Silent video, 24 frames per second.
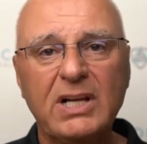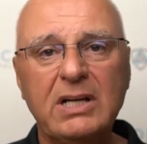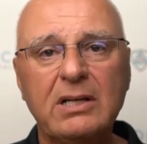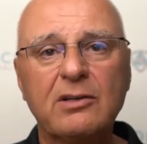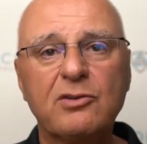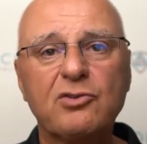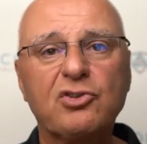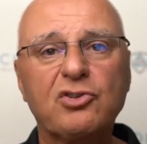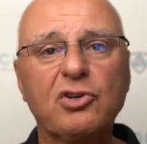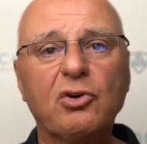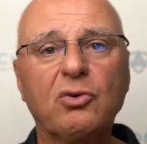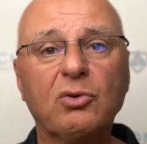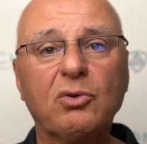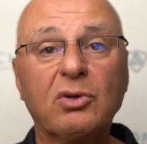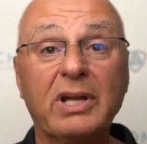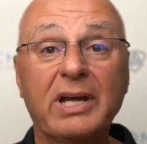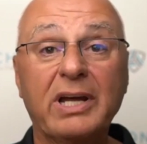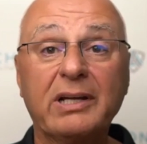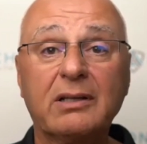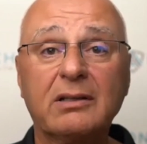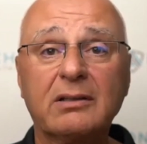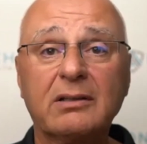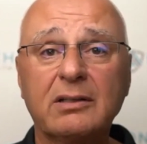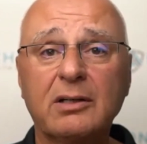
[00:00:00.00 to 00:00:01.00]
So,
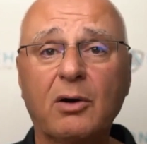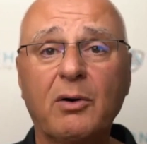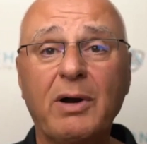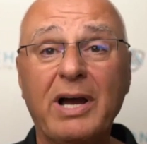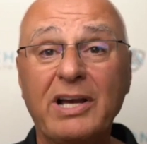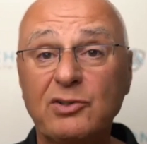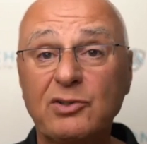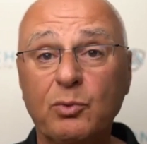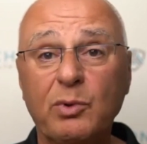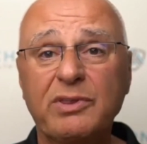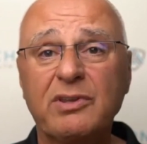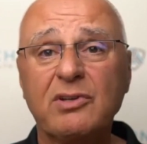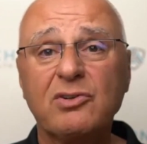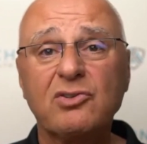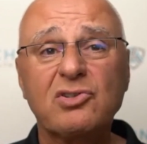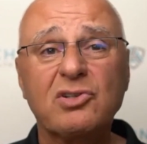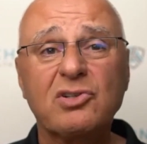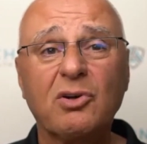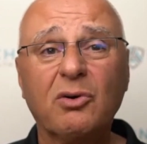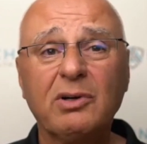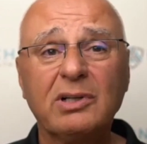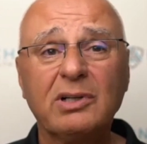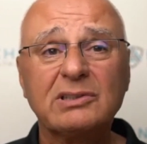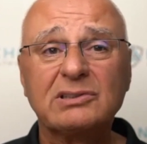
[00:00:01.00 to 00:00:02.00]
like, as with
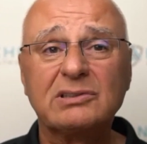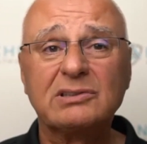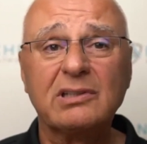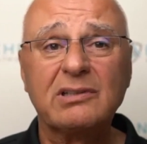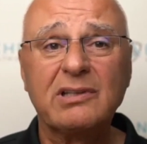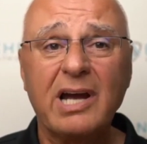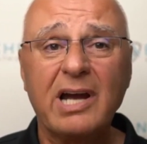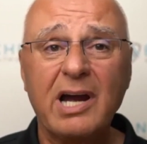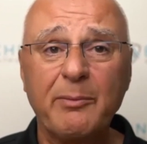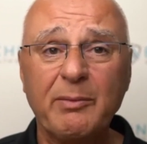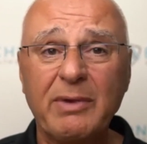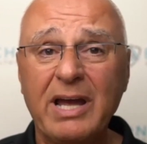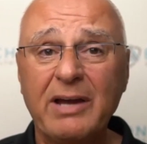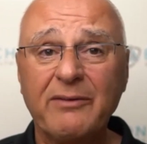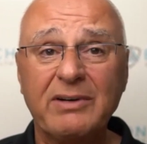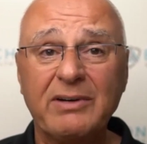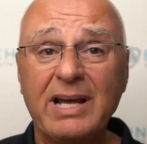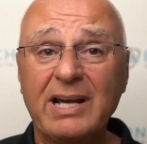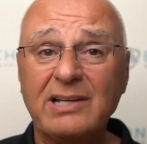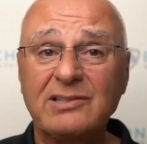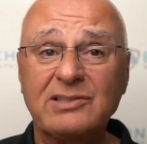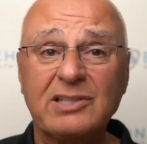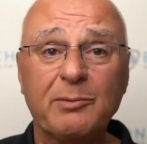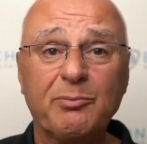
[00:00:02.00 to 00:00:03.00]
insurance, the time to have an
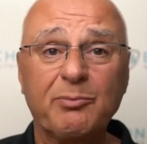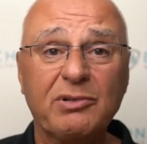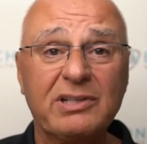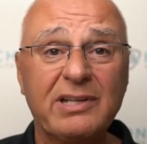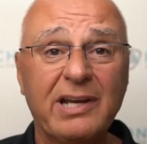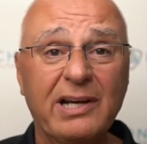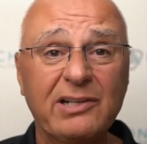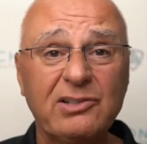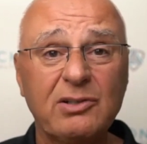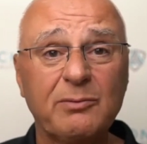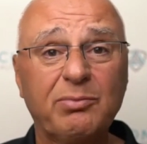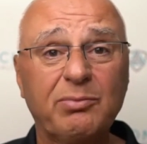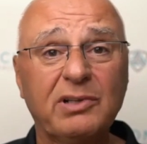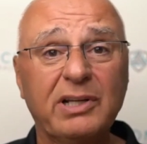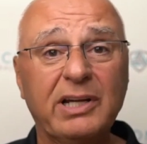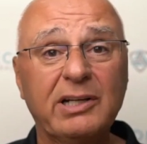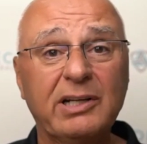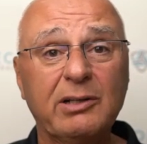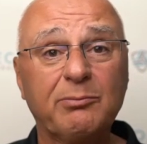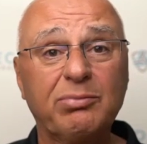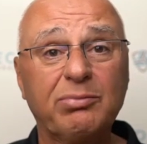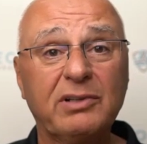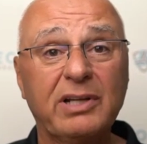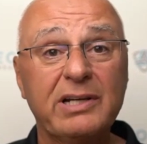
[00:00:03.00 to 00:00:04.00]
asset protection plan
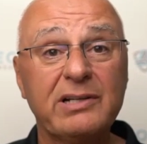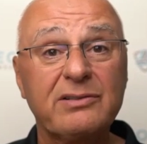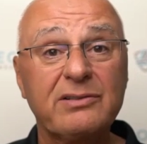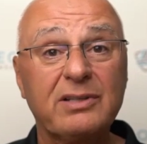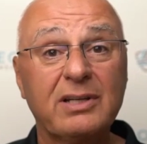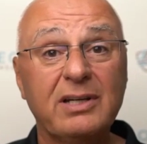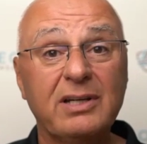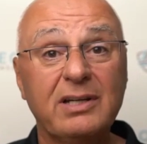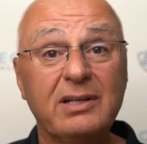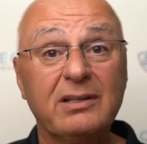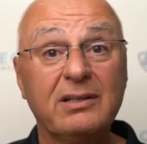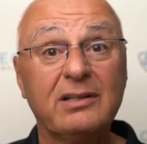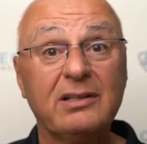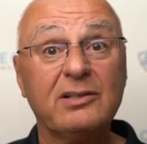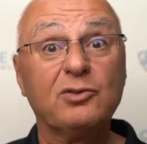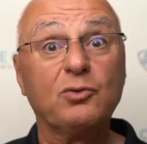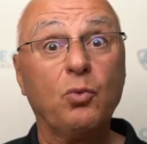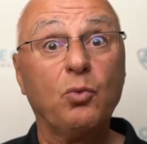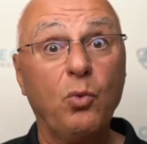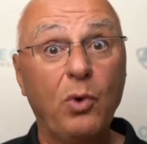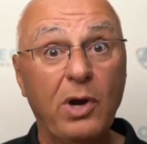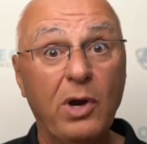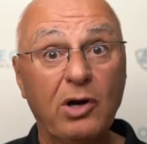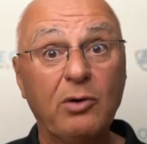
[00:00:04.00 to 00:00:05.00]
in place is
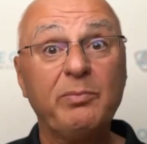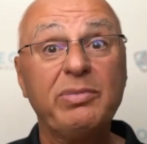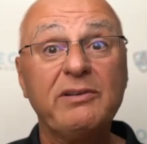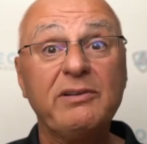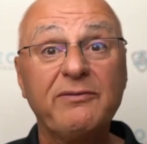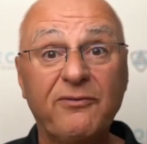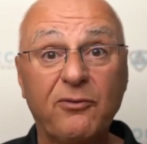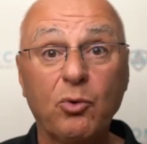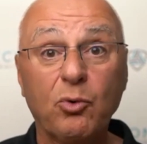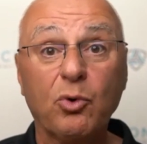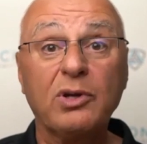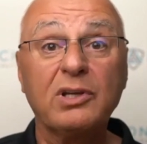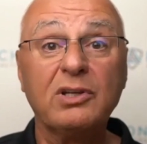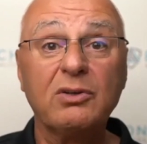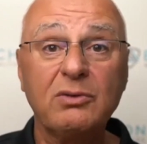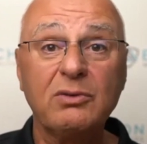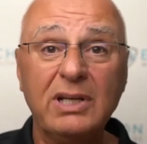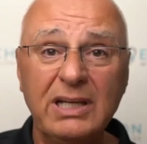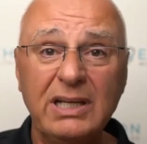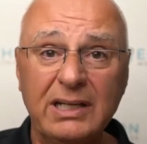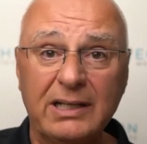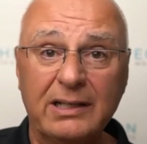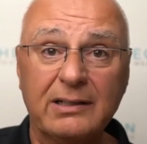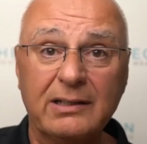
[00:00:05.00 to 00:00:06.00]
well before you
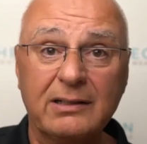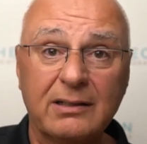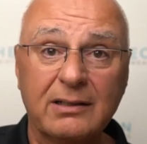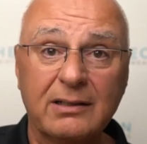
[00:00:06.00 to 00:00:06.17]
need it,